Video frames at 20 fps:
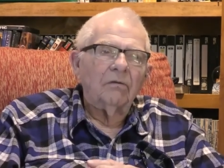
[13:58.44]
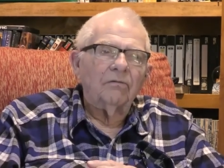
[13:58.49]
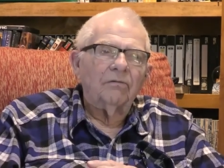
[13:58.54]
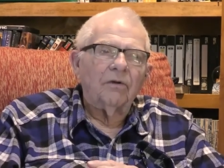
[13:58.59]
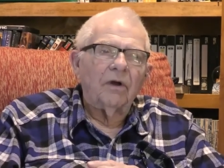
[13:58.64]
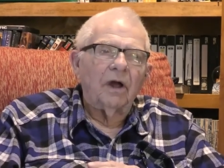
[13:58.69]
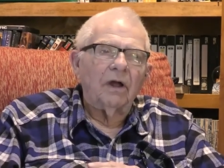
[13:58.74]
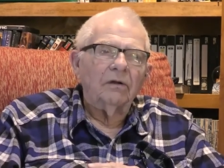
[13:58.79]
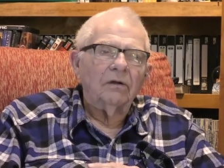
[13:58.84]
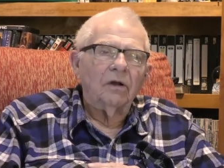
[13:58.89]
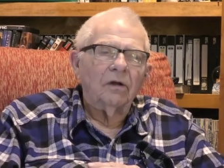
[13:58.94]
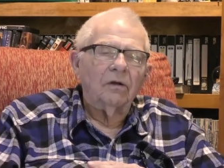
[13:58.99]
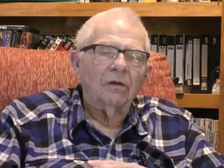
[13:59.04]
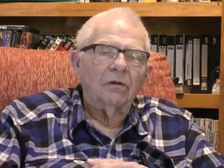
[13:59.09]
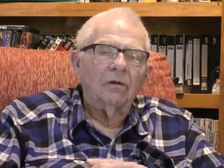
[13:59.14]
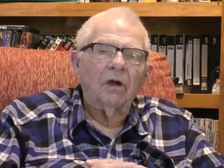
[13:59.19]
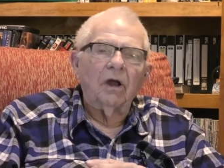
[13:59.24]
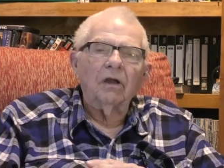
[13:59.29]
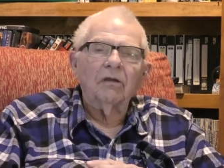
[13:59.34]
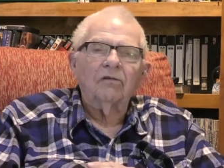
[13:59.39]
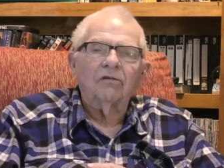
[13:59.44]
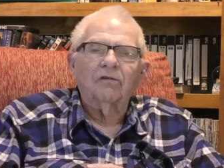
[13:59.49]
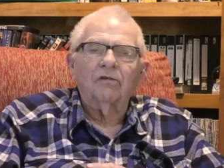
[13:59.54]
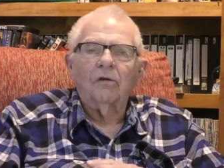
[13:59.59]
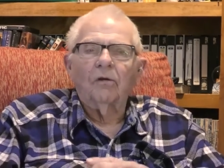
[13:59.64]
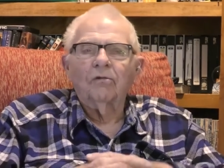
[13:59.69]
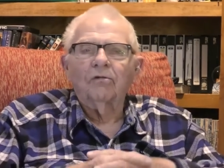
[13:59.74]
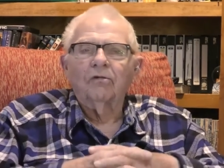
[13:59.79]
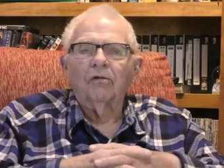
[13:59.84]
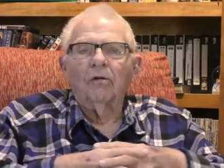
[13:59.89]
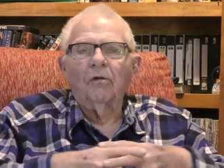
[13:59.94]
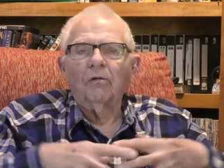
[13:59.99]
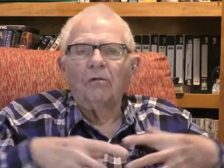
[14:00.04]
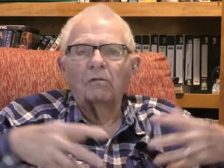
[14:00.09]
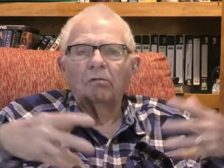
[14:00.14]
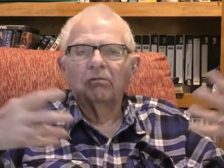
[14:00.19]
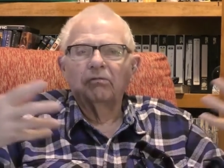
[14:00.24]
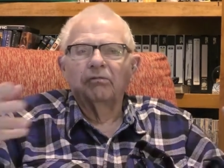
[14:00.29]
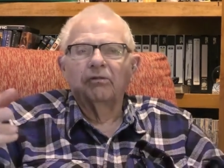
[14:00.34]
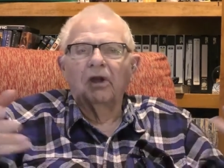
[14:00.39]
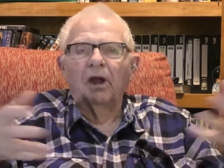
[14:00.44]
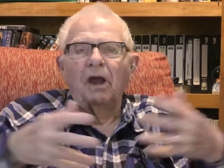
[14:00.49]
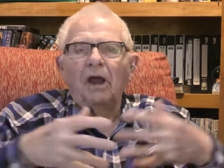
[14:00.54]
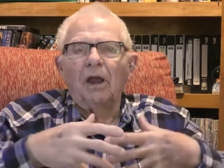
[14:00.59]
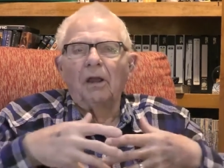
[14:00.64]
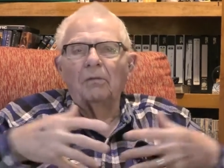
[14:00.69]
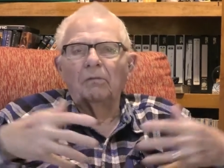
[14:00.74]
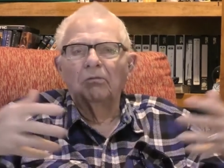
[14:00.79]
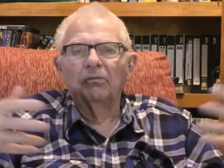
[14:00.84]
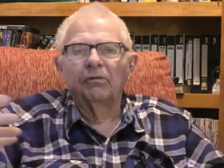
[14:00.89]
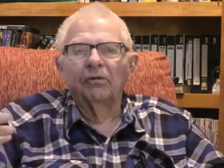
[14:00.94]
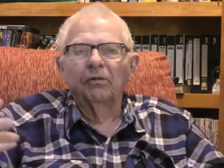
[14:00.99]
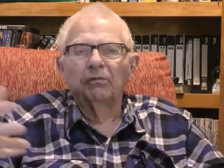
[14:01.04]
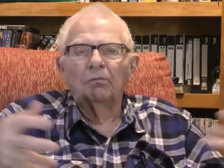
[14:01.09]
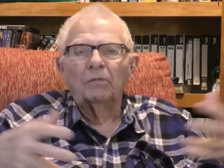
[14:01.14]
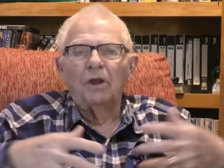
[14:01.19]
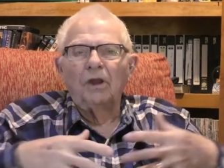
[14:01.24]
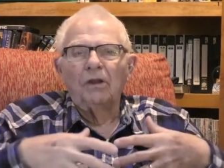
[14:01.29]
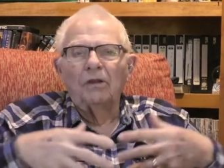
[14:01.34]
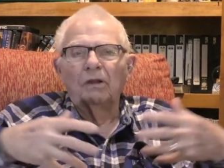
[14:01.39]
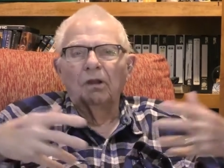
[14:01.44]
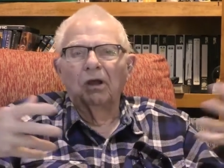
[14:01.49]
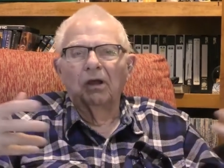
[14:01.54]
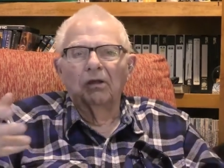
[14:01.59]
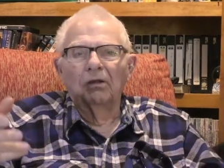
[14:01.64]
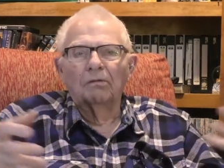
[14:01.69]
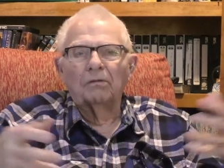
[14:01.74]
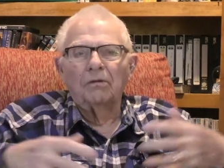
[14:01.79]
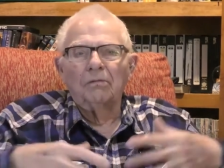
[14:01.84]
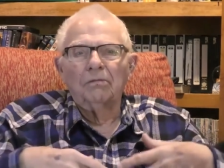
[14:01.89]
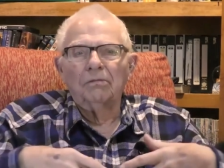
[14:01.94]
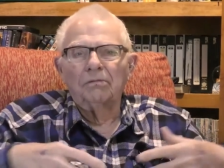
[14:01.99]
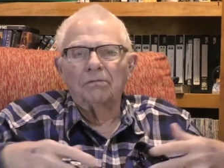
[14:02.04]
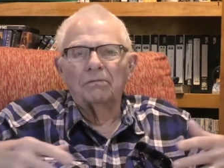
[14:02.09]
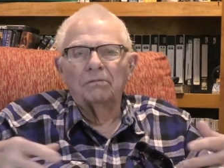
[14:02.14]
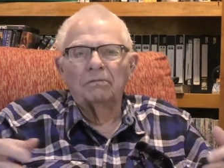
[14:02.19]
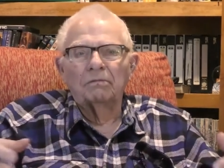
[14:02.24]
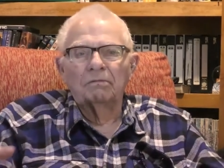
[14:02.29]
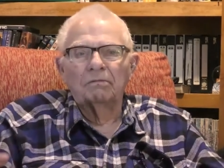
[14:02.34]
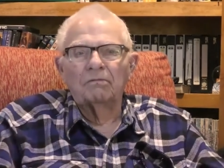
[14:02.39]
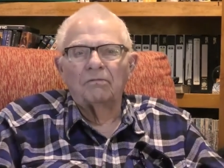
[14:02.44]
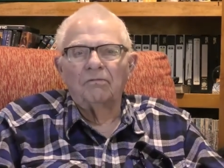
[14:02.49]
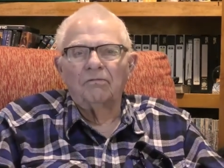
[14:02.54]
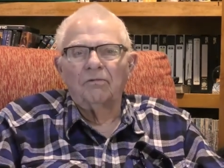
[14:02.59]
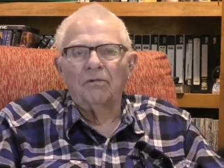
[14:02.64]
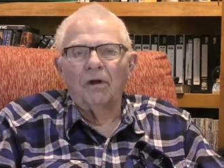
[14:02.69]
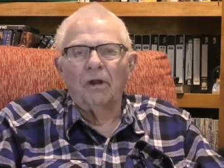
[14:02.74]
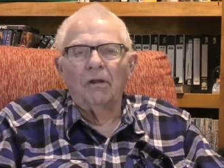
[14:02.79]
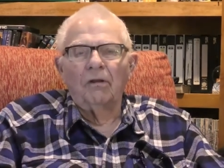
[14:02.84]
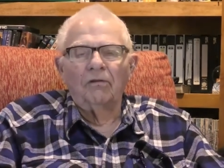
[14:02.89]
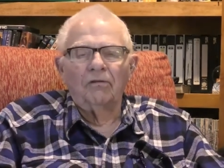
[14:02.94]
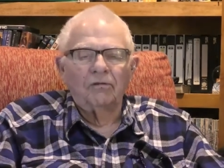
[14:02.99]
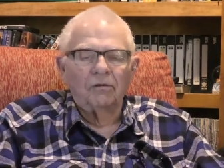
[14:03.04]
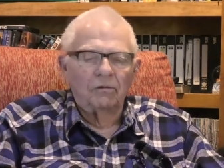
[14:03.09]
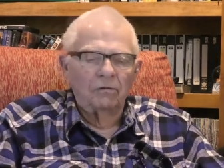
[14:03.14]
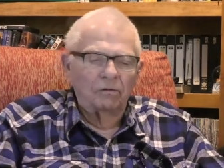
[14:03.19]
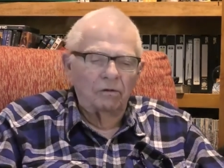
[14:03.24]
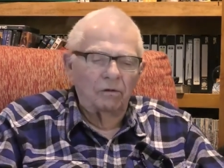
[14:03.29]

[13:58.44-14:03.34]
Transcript: find it a great social time to meet other friends who